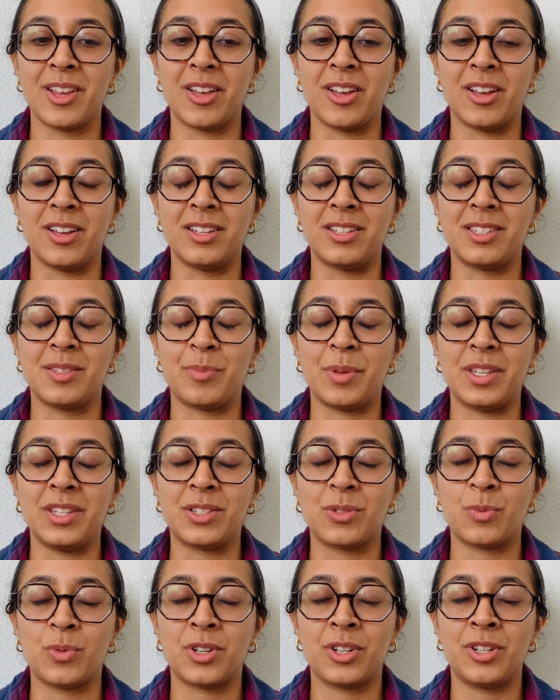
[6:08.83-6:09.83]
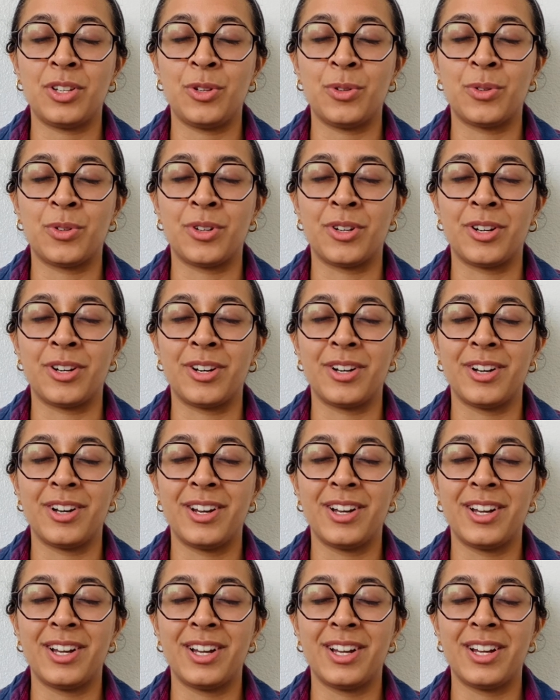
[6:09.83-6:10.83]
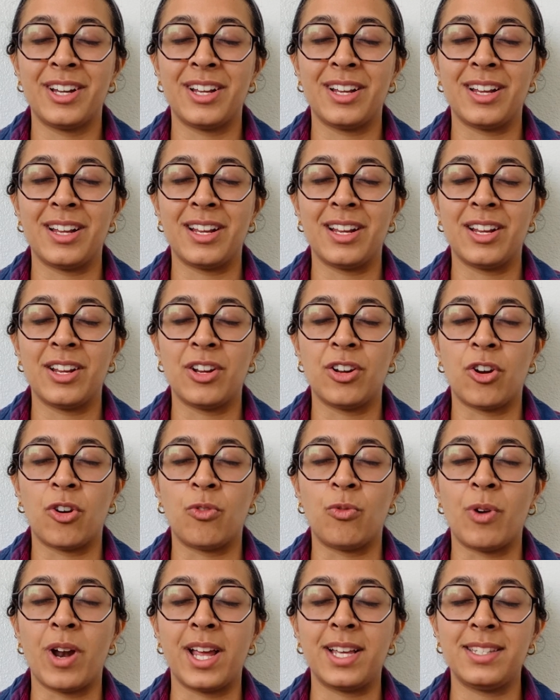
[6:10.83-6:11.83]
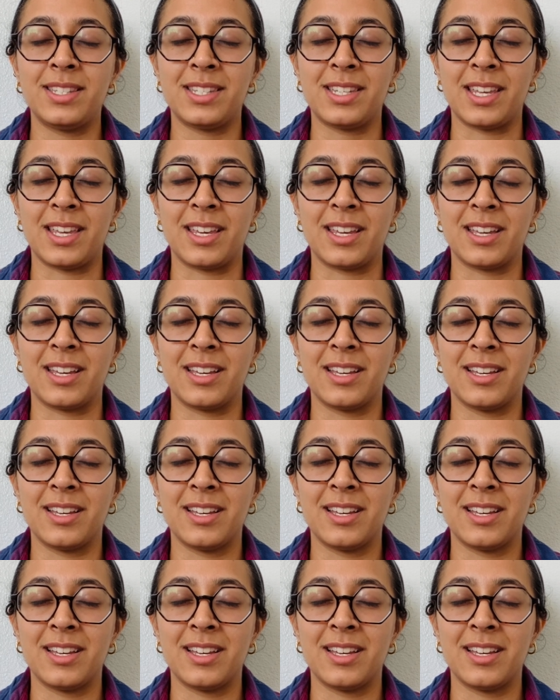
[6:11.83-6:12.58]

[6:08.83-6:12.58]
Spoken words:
a space where you're resting